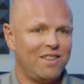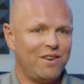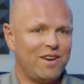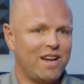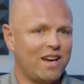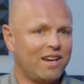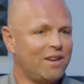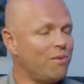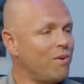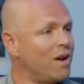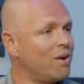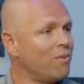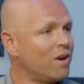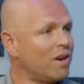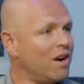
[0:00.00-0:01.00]
they're not going to
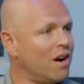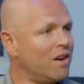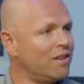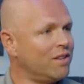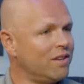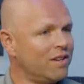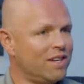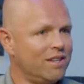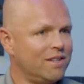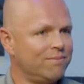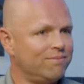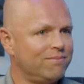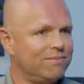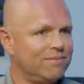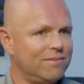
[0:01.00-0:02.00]
want to work hard. They're going to
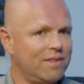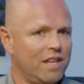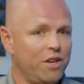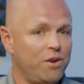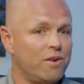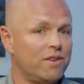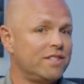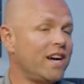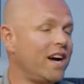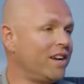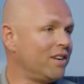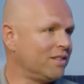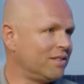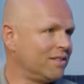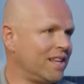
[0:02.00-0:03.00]
think you're
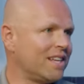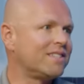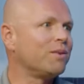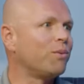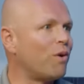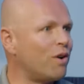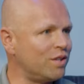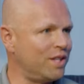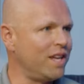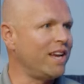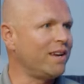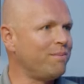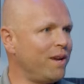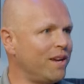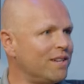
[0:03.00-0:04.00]
entitled. That's the worst
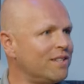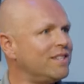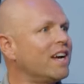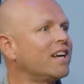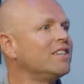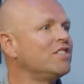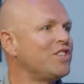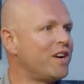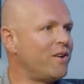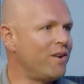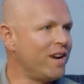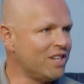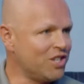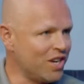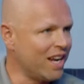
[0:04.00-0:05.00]
thing, being a second
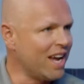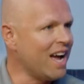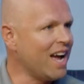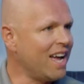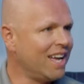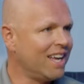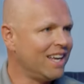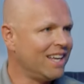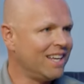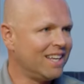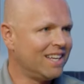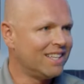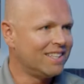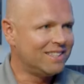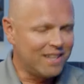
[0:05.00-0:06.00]
generation guy. Mm.
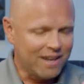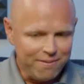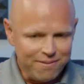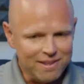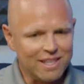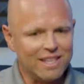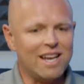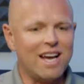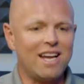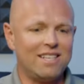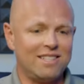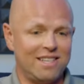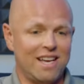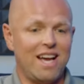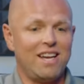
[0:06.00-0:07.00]
Definitely not
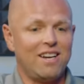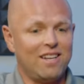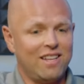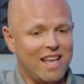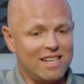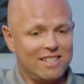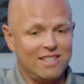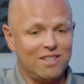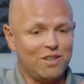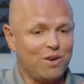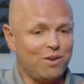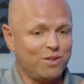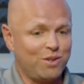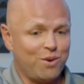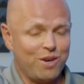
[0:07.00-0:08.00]
entitled. I still
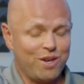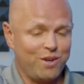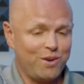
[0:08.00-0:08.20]
go door to